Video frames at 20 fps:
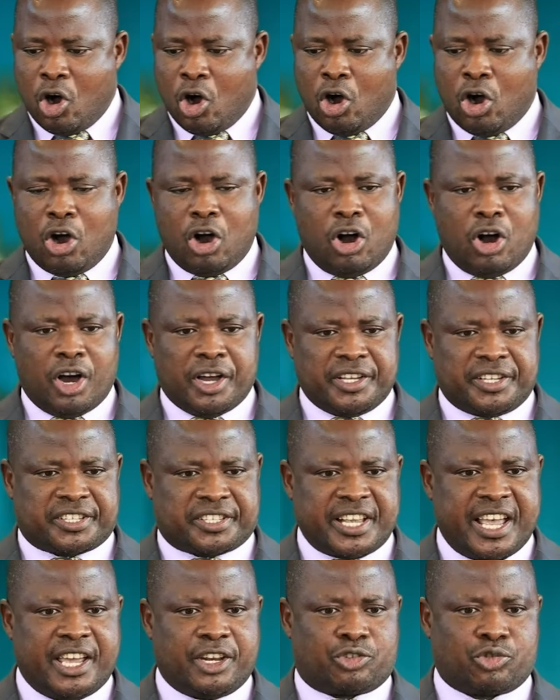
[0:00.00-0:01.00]
Oh,
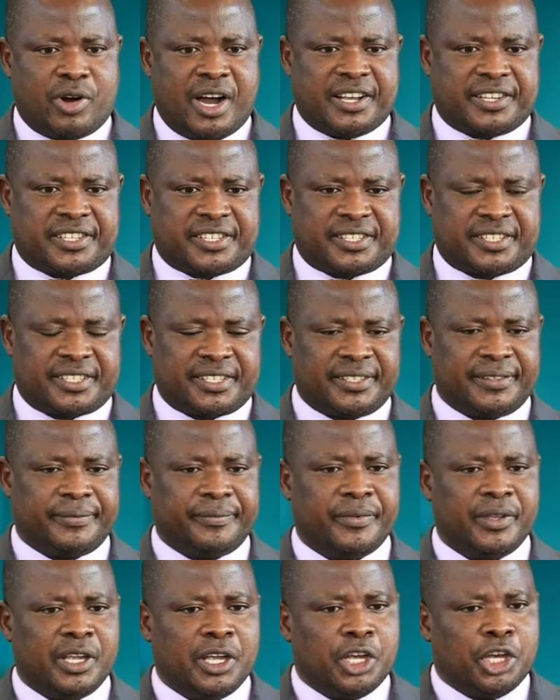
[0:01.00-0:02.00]
he's saying to us,
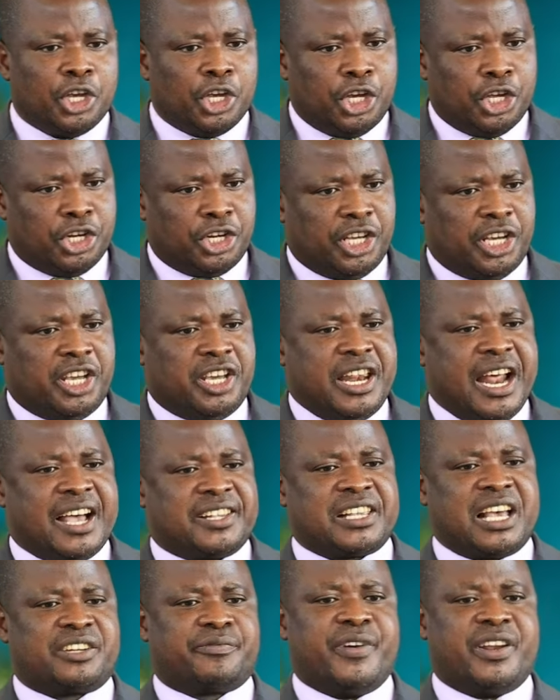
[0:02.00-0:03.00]
indeed,
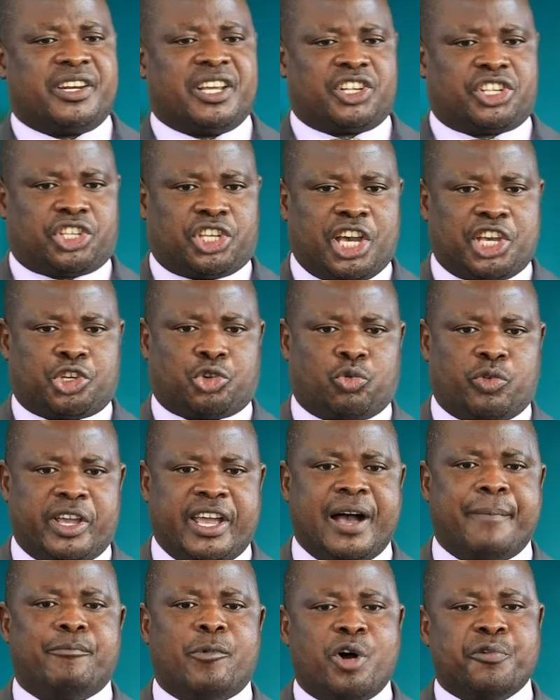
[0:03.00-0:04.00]
as Adventist Church,
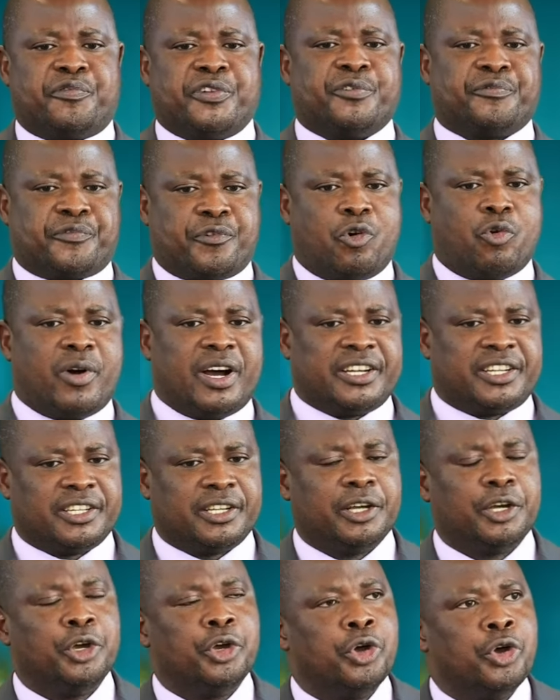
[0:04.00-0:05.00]
we are moving
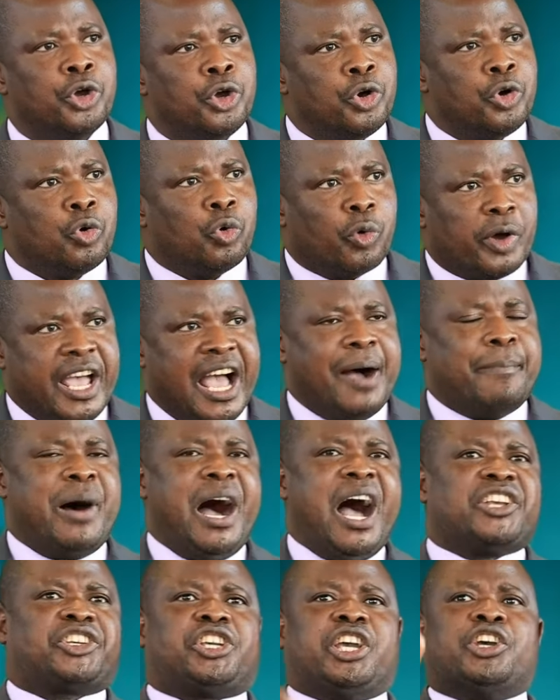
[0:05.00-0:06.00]
forward. We
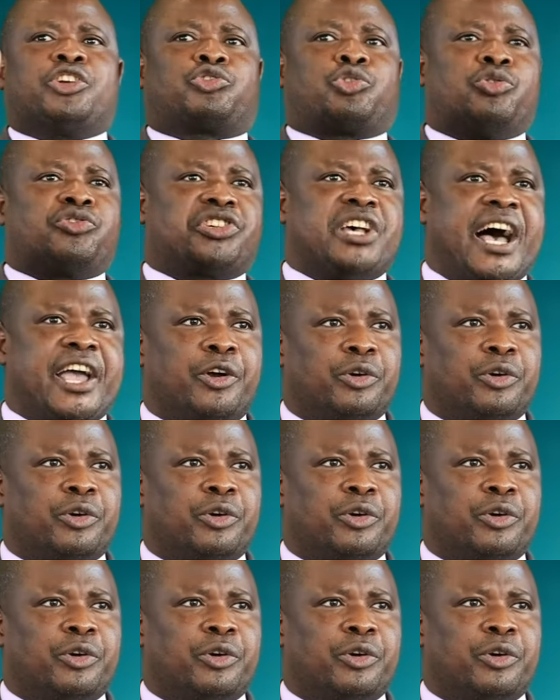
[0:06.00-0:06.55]
are marching to